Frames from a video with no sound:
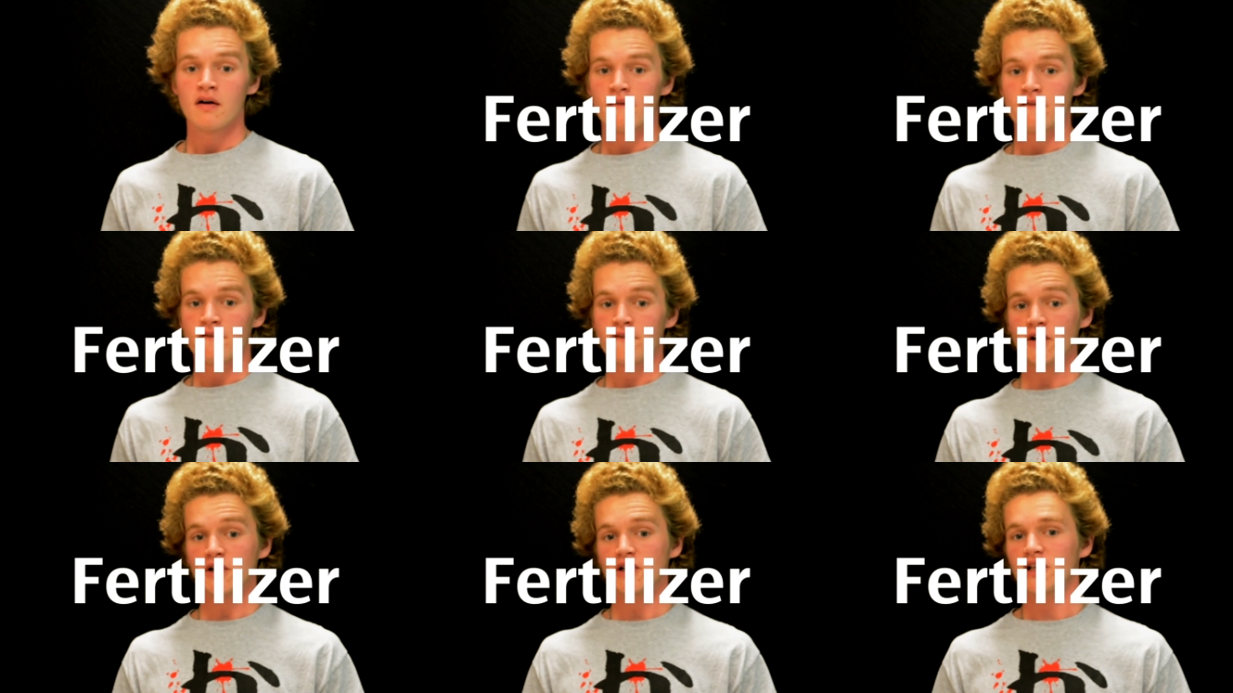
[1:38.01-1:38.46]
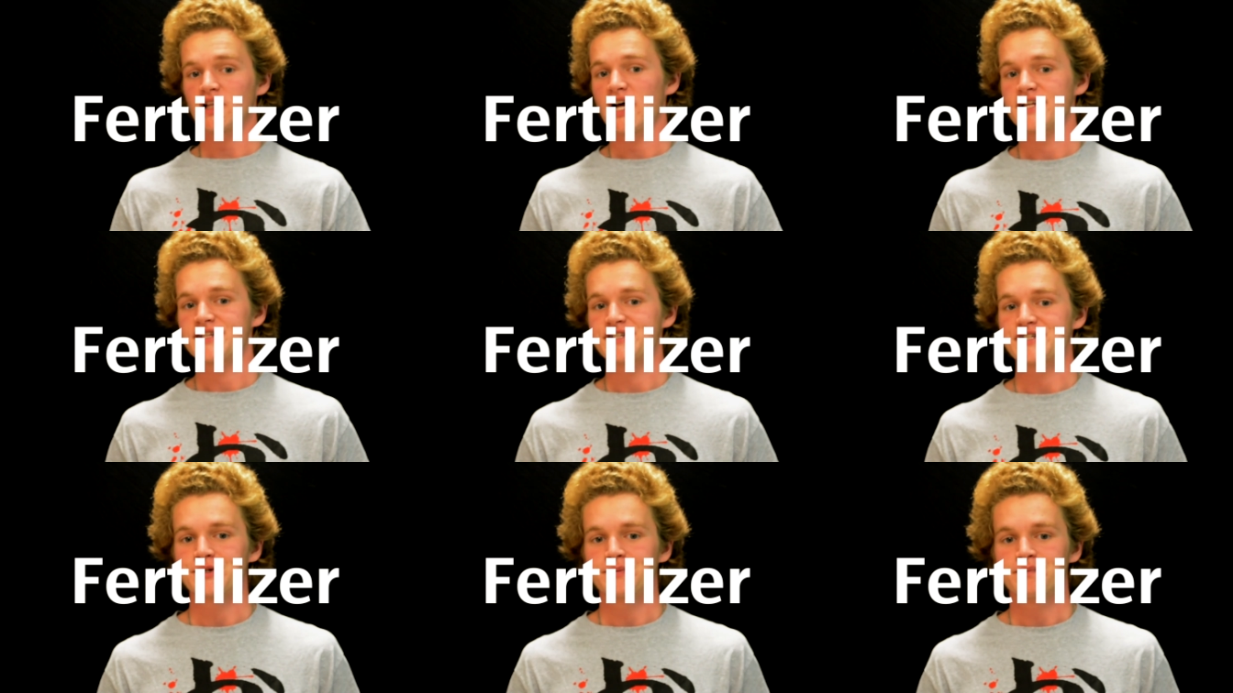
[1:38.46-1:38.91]

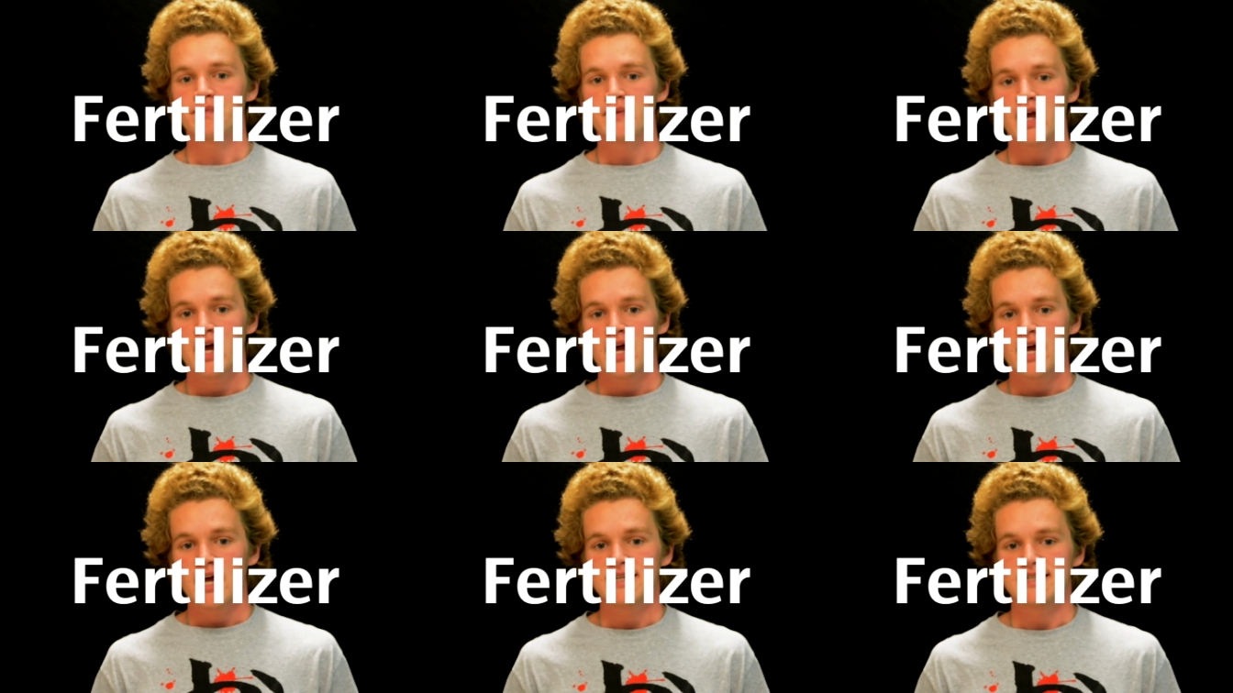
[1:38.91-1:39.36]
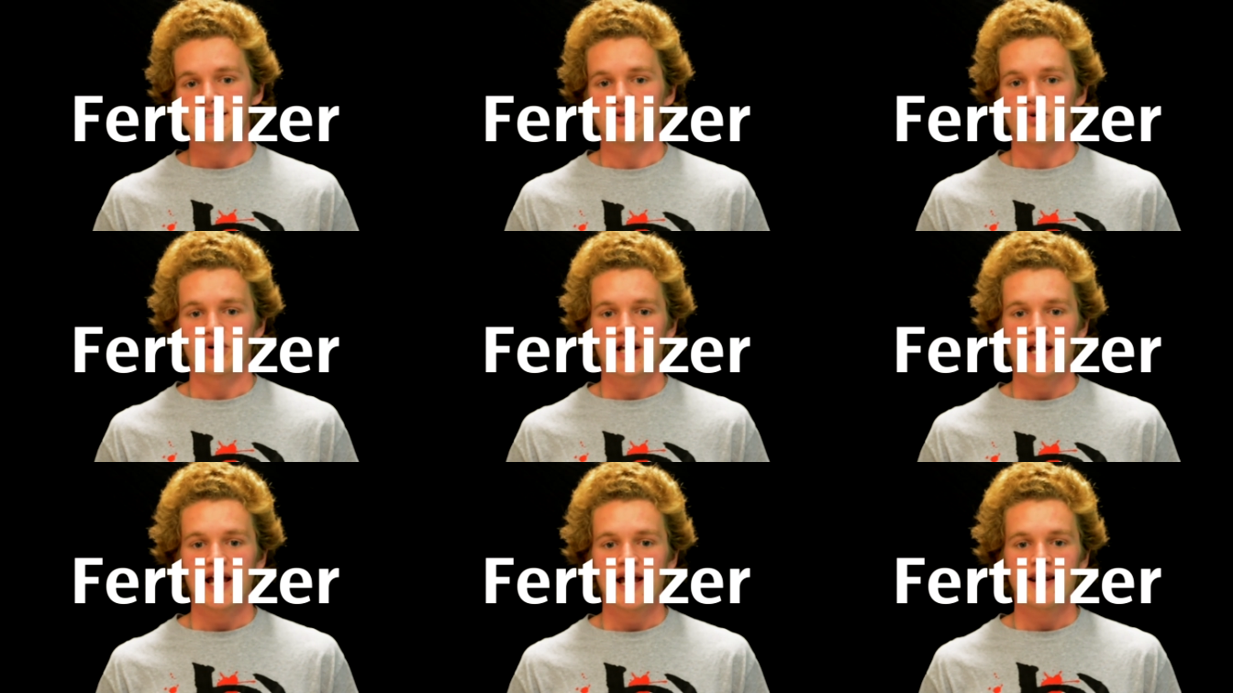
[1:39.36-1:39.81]
Fertilizer is an
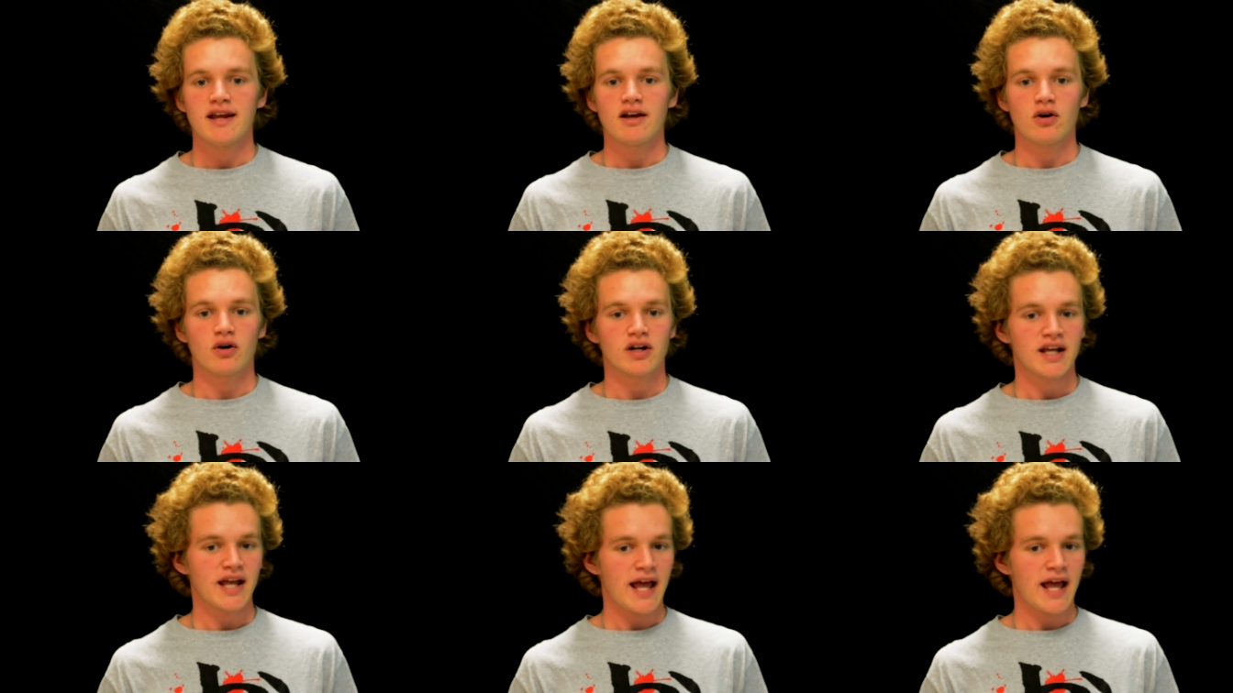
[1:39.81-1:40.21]
organic or